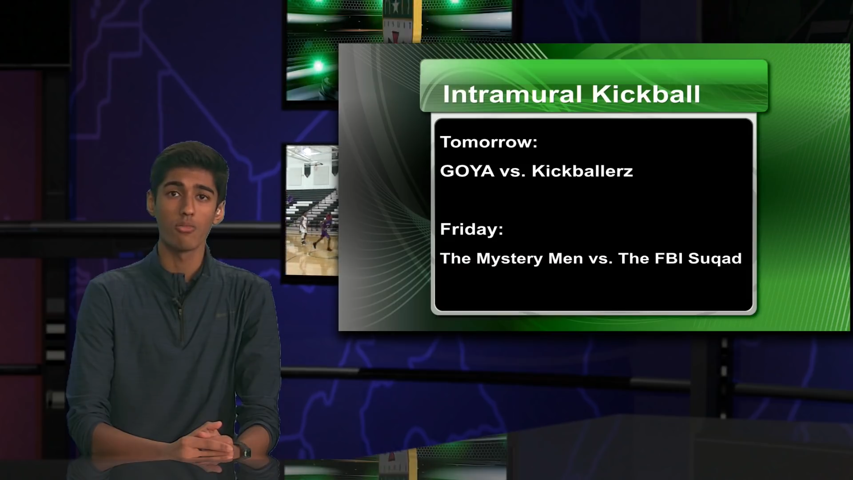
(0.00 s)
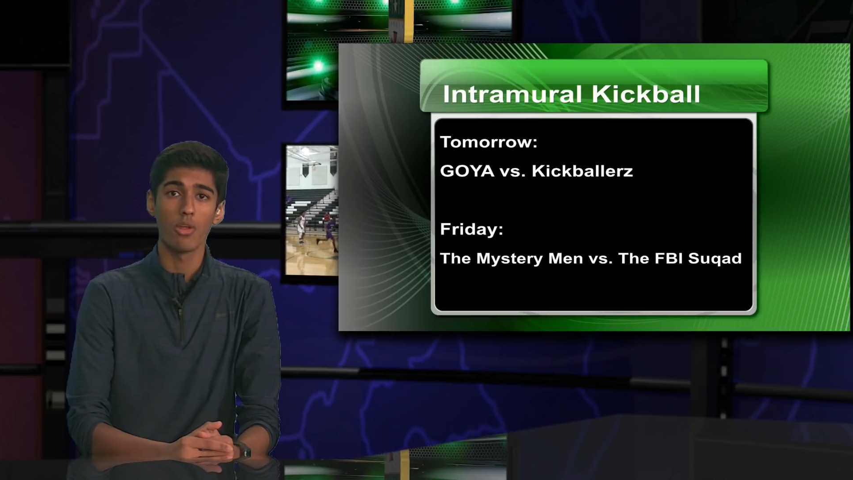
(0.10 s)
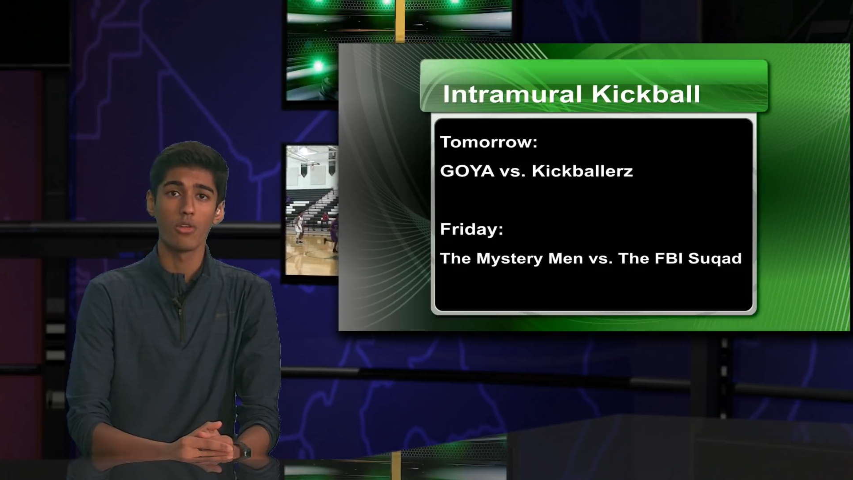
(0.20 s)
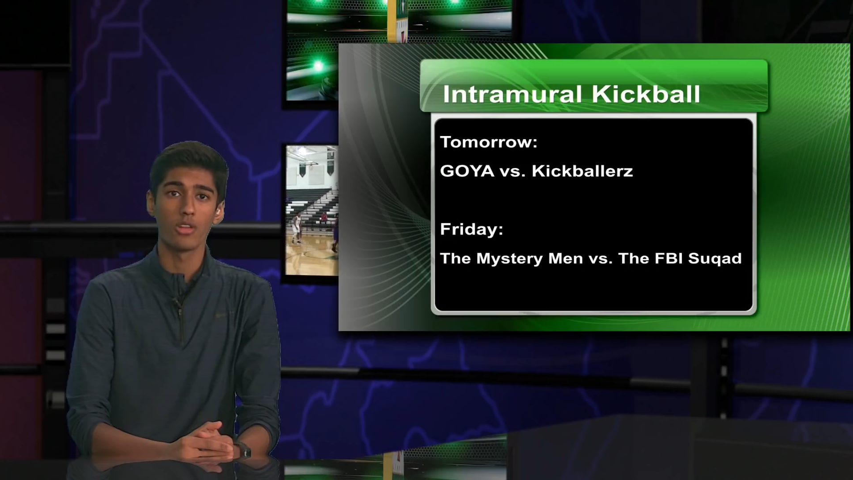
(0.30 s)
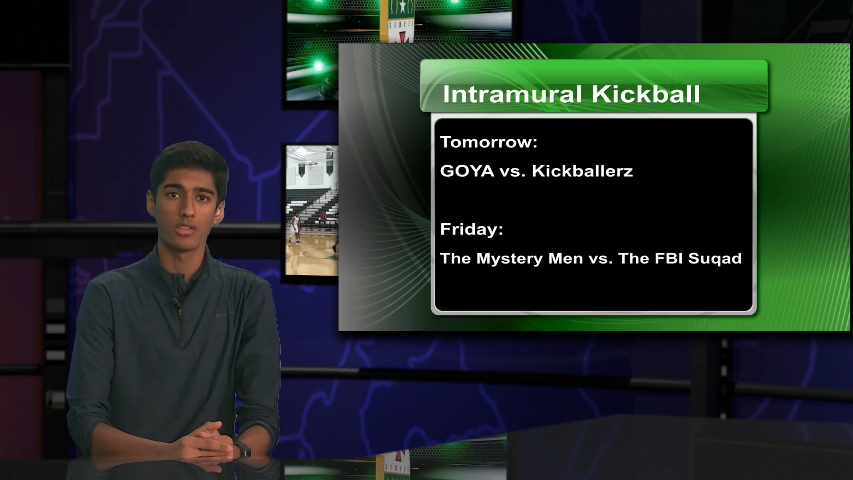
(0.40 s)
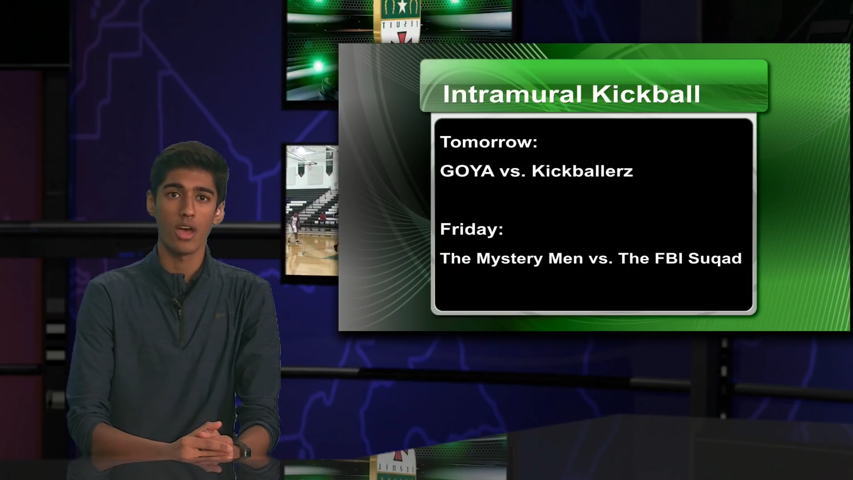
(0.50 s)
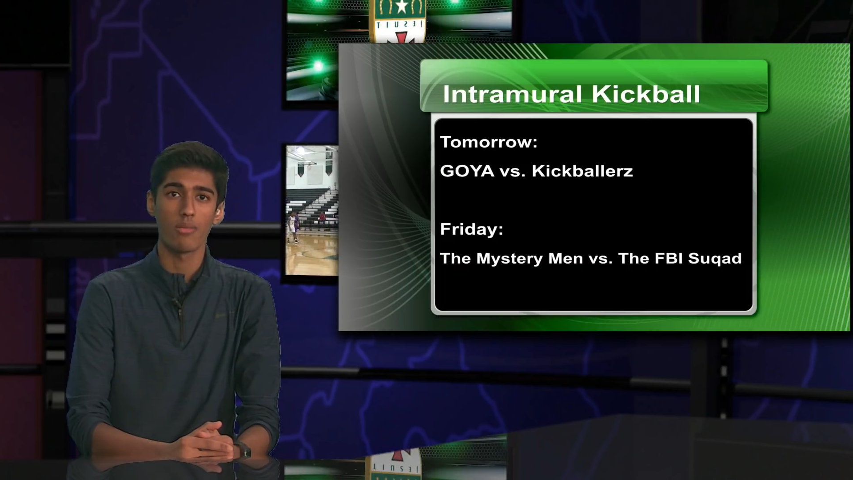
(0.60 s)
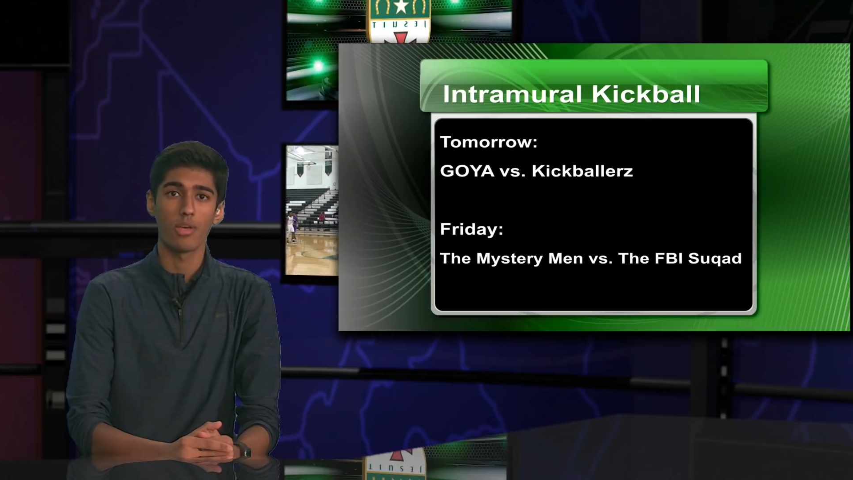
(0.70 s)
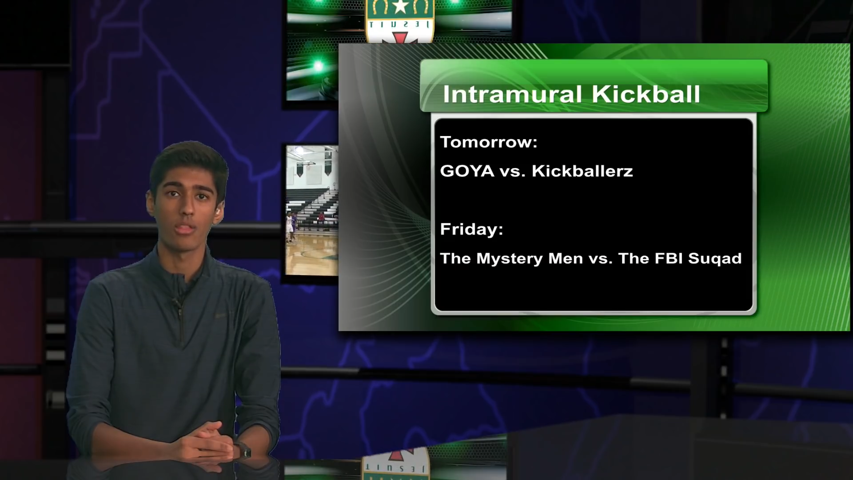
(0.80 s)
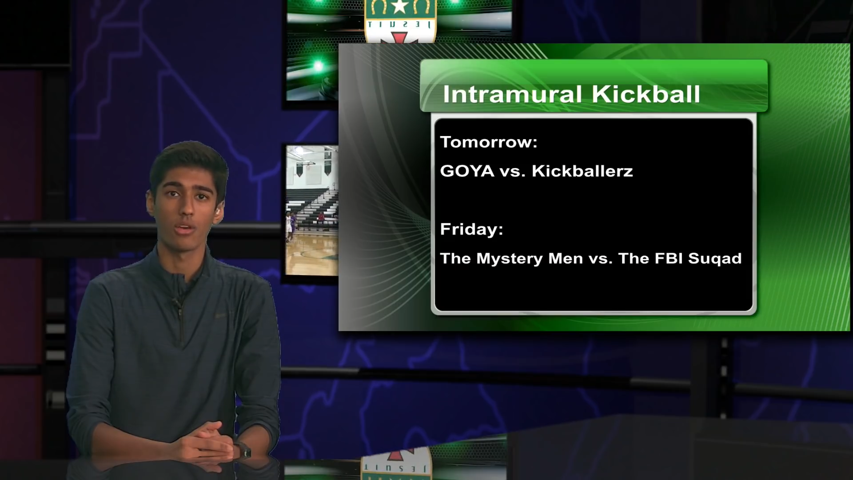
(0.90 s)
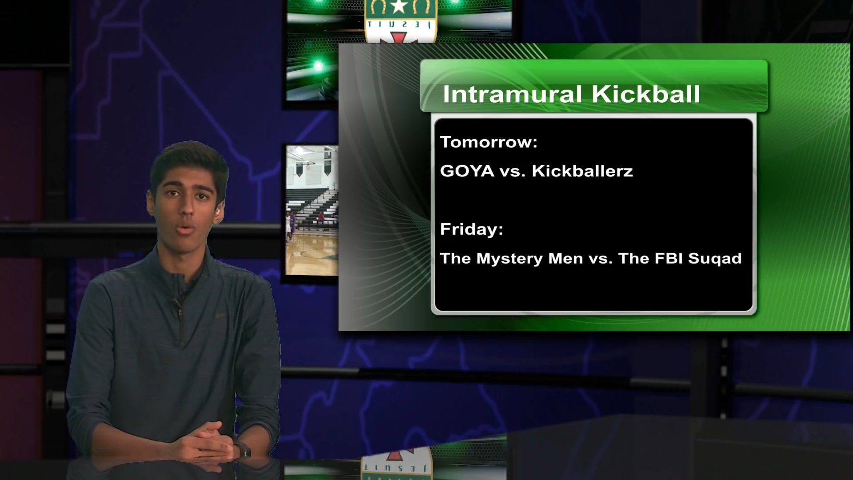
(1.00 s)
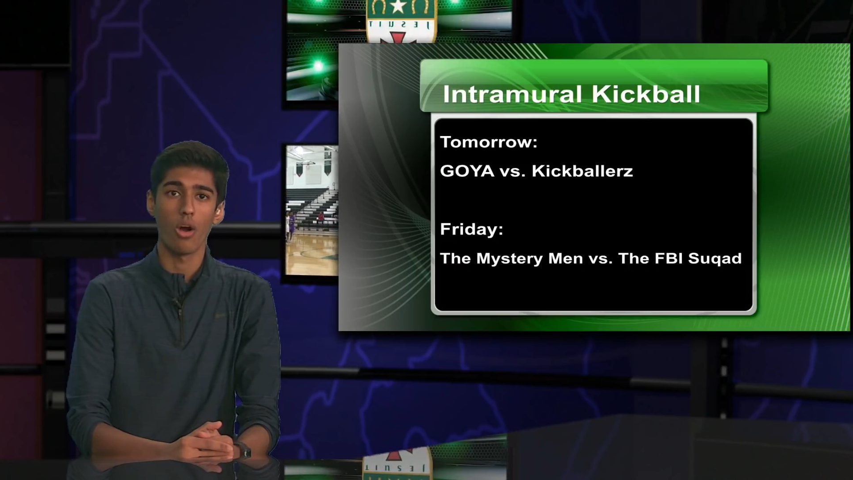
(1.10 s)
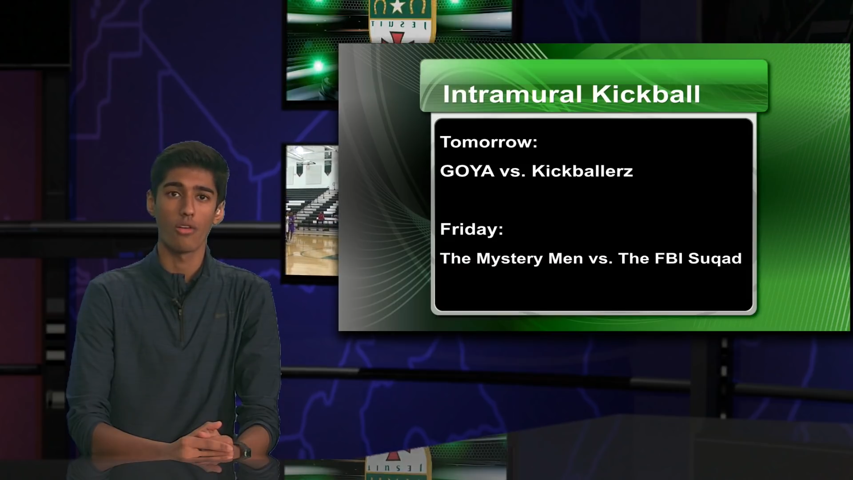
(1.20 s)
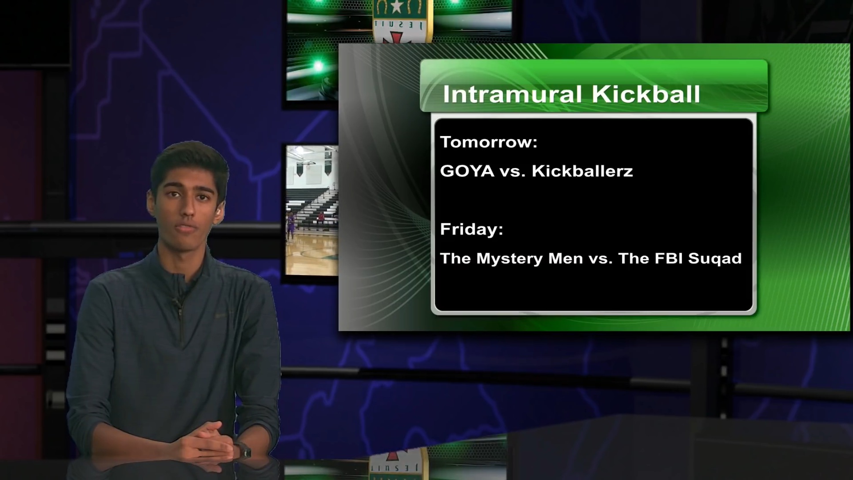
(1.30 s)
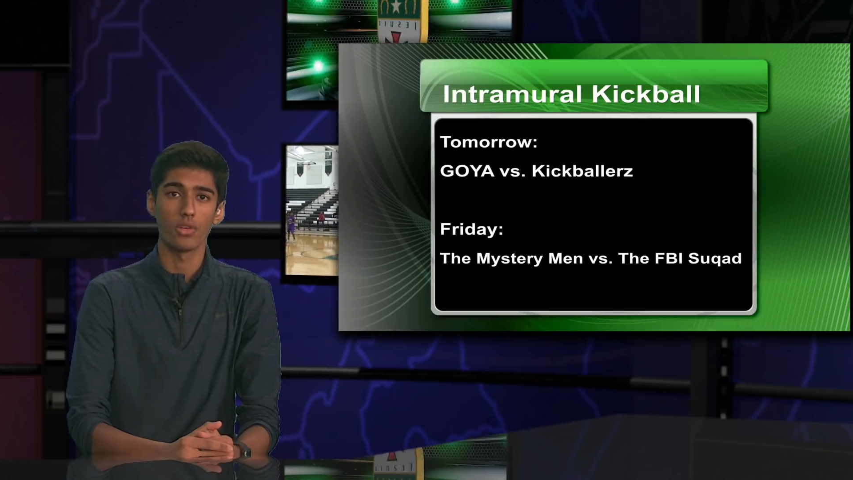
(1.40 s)
community time and the
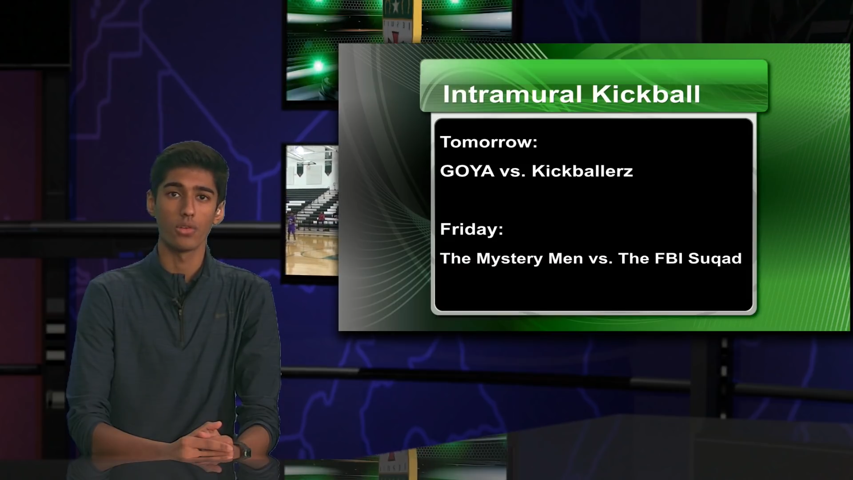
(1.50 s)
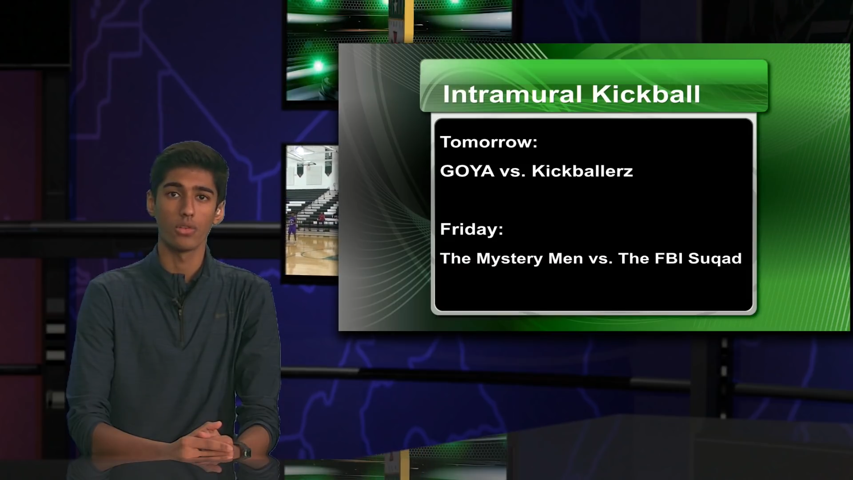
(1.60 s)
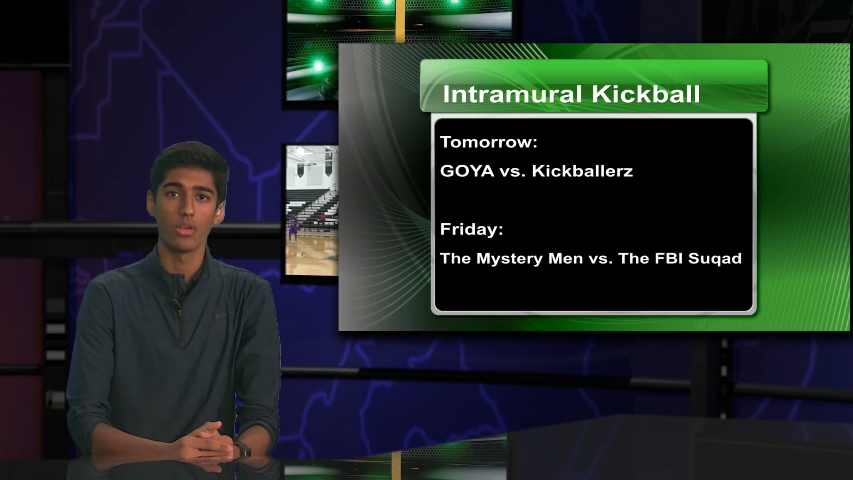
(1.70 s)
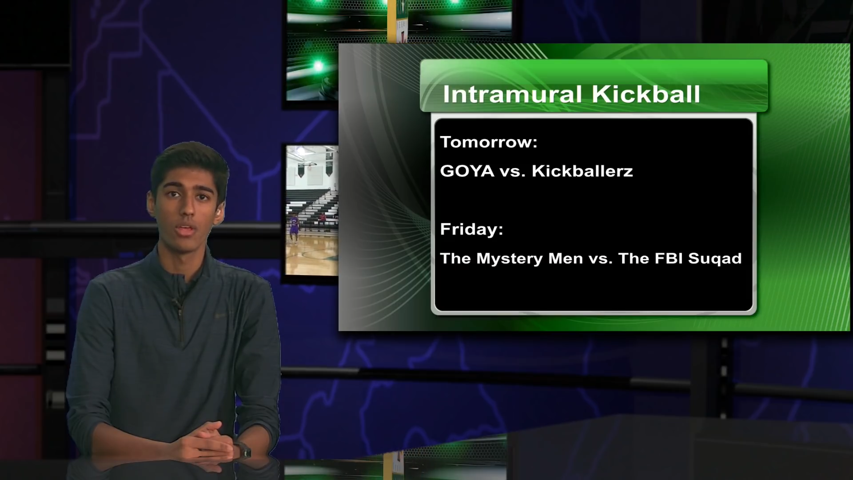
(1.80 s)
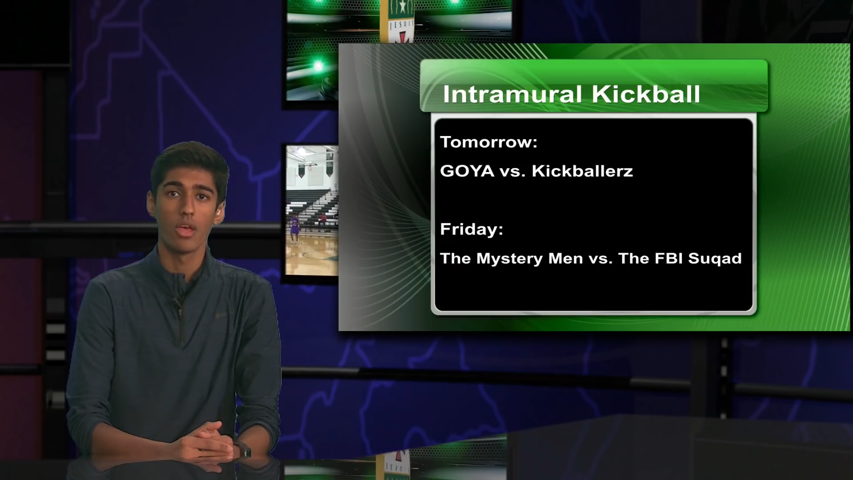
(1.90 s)
quad field.